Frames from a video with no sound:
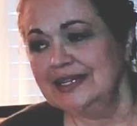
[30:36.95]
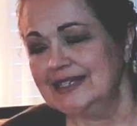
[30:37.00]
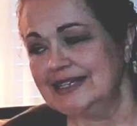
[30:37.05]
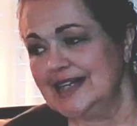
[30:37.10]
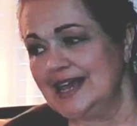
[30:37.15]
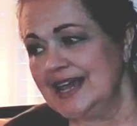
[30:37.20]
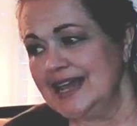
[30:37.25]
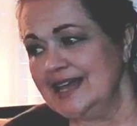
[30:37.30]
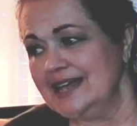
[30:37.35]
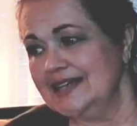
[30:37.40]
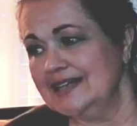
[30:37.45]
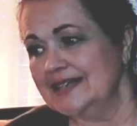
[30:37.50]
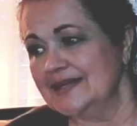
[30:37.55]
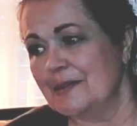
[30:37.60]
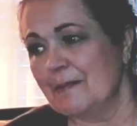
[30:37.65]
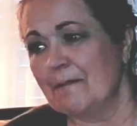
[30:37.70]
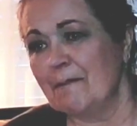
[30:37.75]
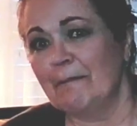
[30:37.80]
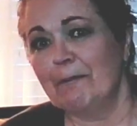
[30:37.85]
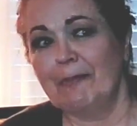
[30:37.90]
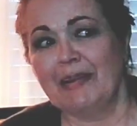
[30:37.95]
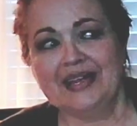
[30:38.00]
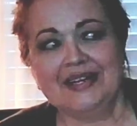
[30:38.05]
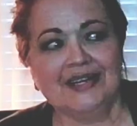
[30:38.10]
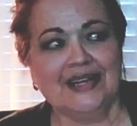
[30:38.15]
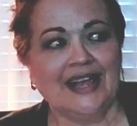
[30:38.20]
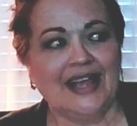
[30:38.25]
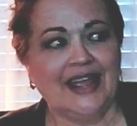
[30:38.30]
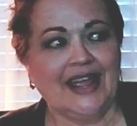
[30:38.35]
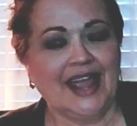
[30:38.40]
today is
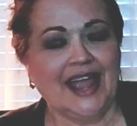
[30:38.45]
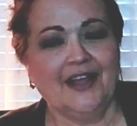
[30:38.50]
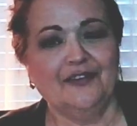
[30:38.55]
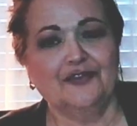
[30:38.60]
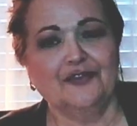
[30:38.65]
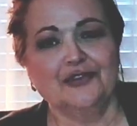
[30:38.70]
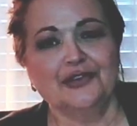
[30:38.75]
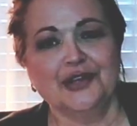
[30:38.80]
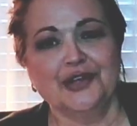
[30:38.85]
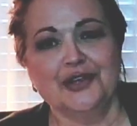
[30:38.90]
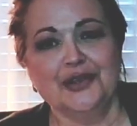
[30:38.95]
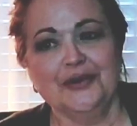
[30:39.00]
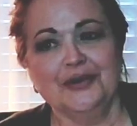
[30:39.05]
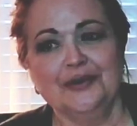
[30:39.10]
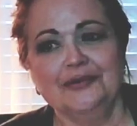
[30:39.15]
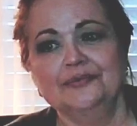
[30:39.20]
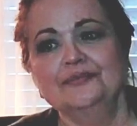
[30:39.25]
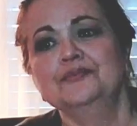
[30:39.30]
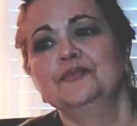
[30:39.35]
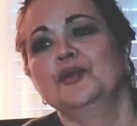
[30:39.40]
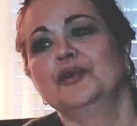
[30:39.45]
Monday afternoon.